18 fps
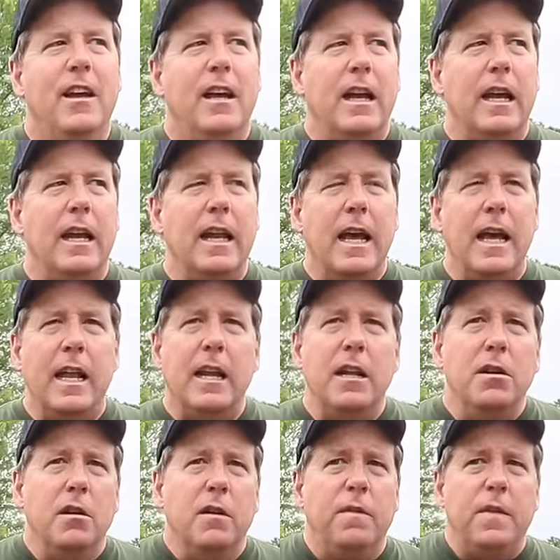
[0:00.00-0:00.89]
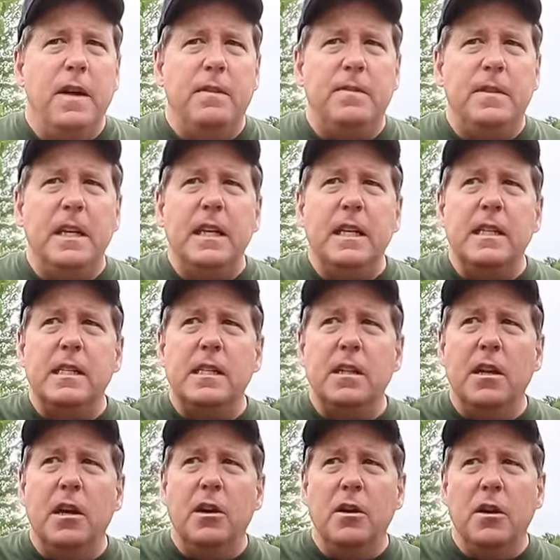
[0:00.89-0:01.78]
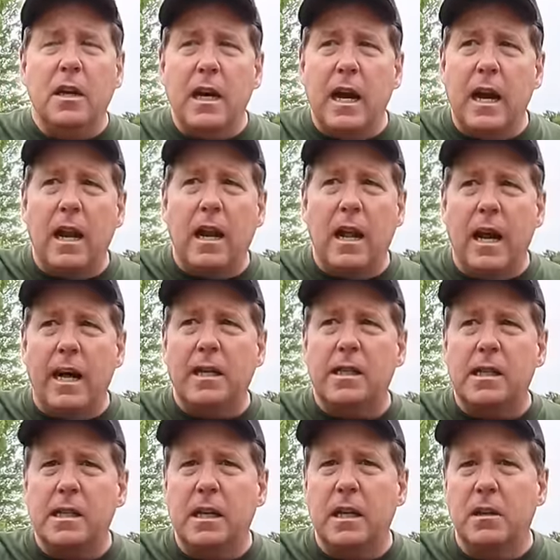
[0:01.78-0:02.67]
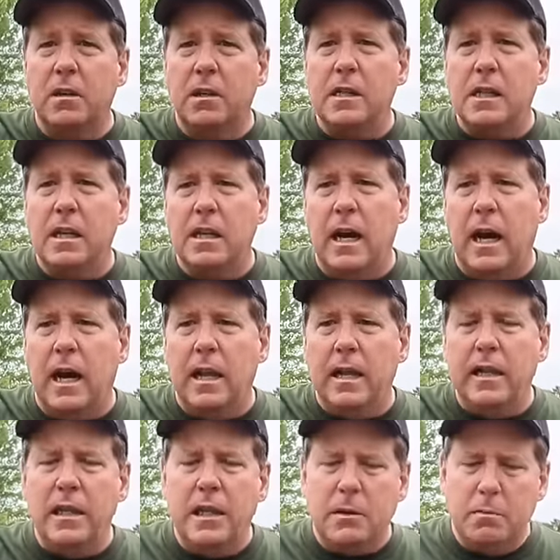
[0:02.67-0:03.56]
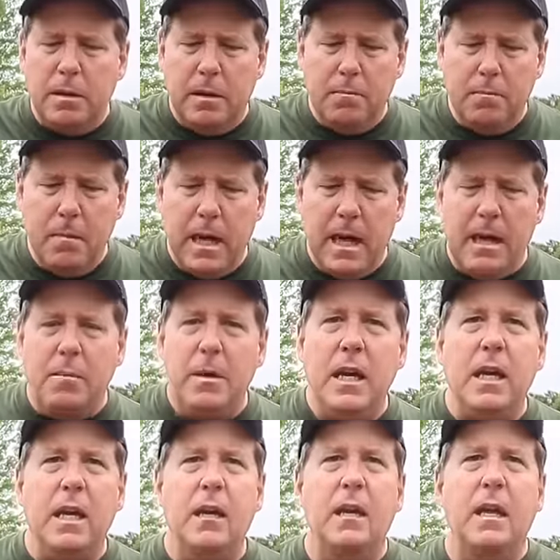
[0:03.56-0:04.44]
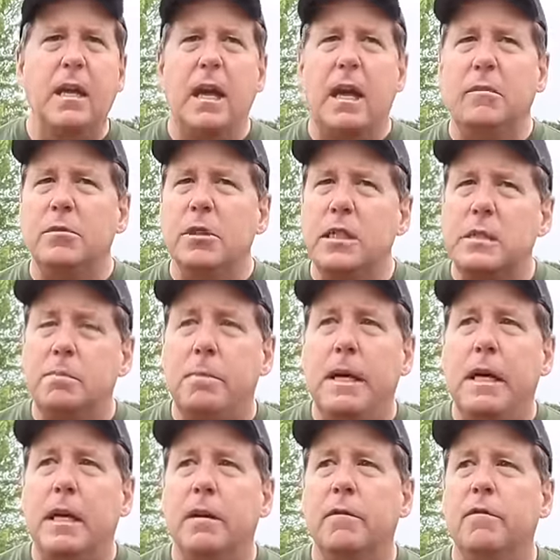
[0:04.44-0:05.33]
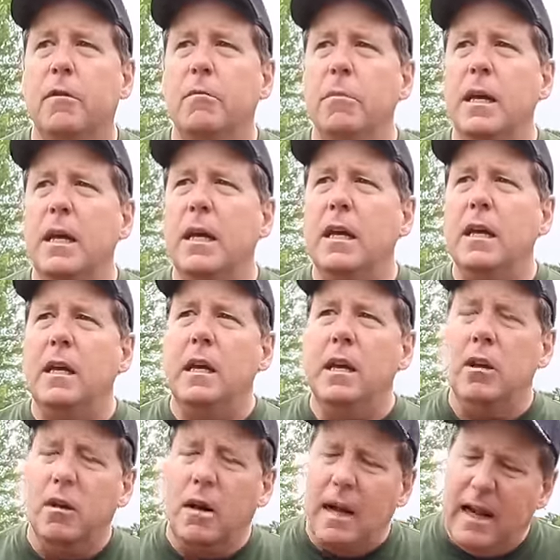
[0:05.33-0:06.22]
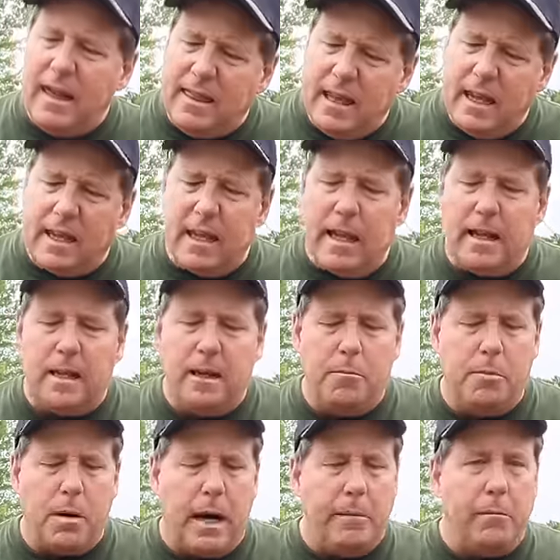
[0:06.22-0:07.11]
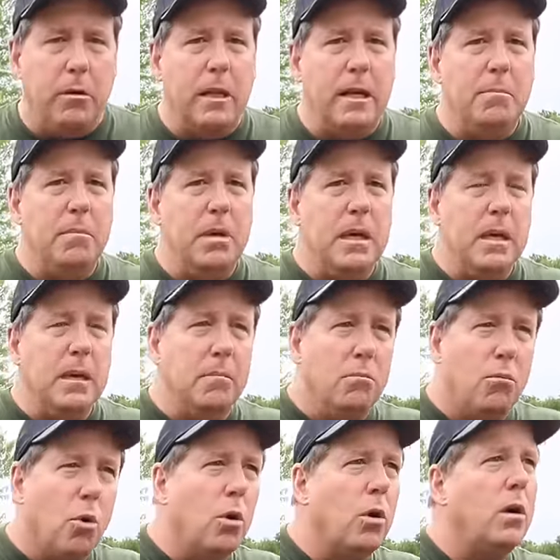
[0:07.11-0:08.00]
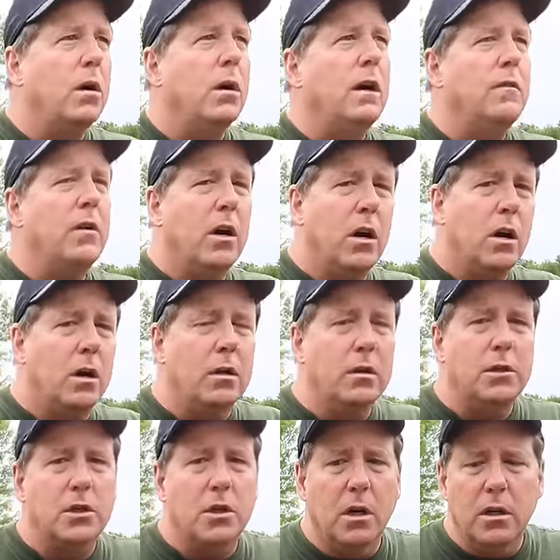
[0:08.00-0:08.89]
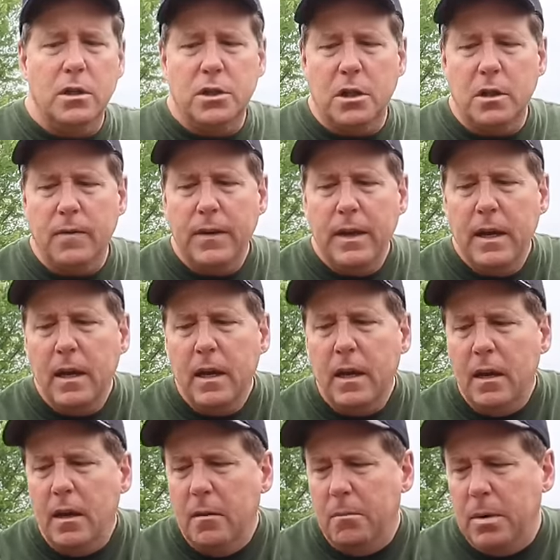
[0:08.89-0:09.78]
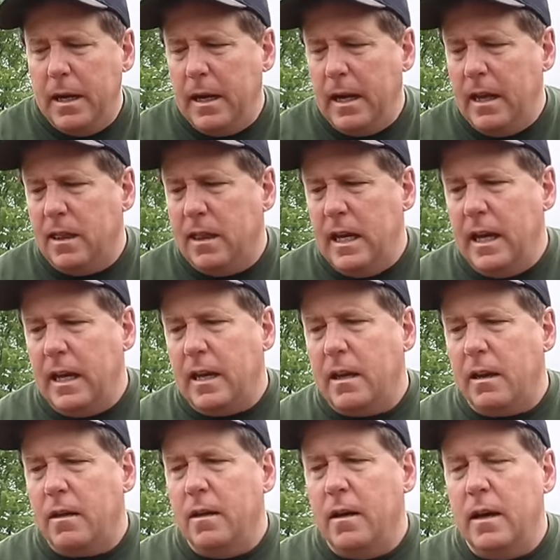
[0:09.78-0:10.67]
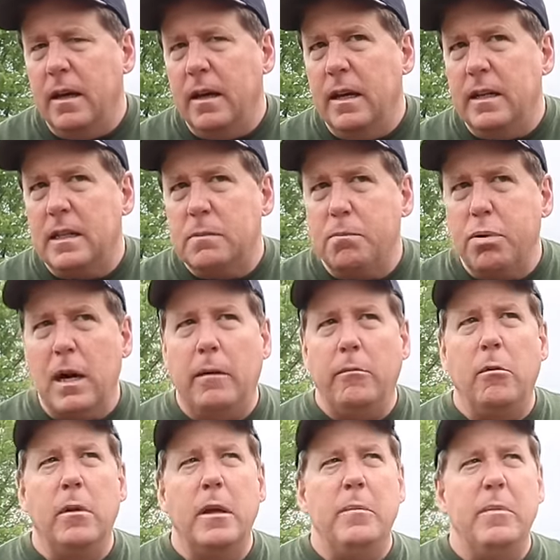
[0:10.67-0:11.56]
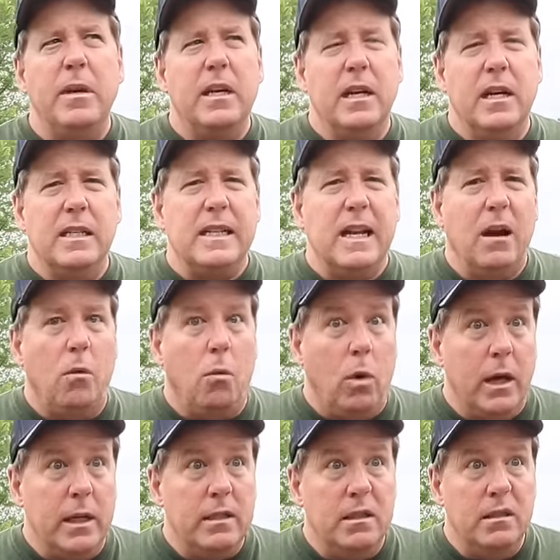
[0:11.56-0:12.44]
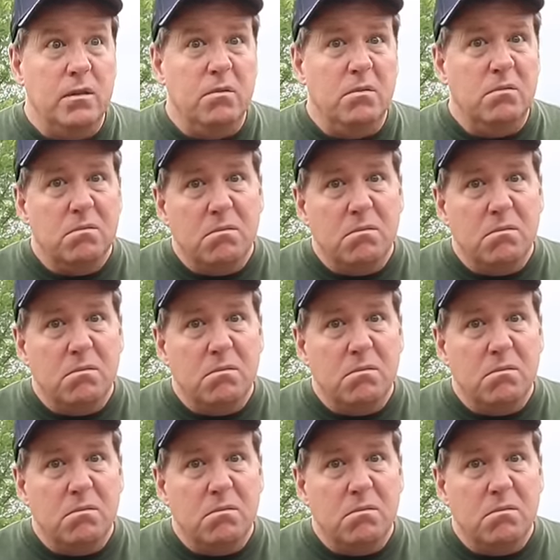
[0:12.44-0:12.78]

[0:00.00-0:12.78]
And then in your 50s, you know, you got a lot of skills and knowledge, but maybe, and I'm just speaking for me, you know, I think I could probably be more of a hard charger, but I think it's probably because I don't want to.